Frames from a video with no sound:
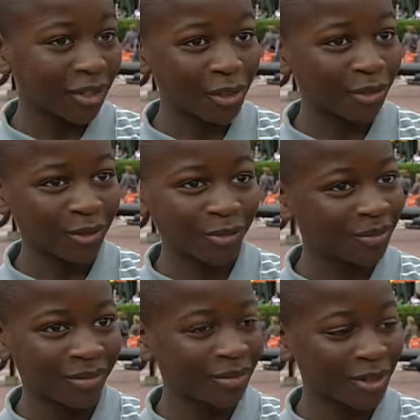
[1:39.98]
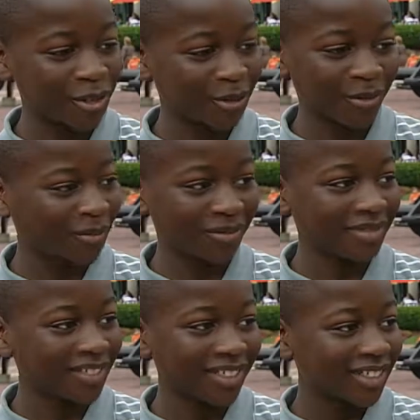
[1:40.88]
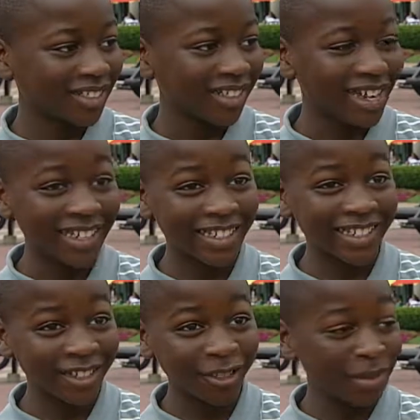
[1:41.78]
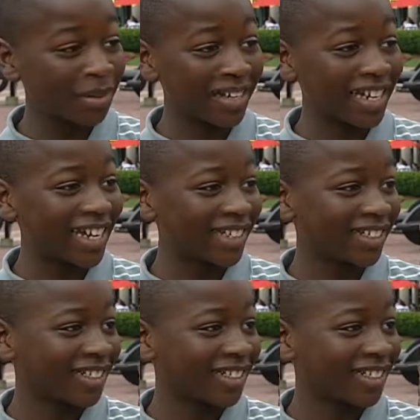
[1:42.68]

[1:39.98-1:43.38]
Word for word: No. I'd get killed by my dad.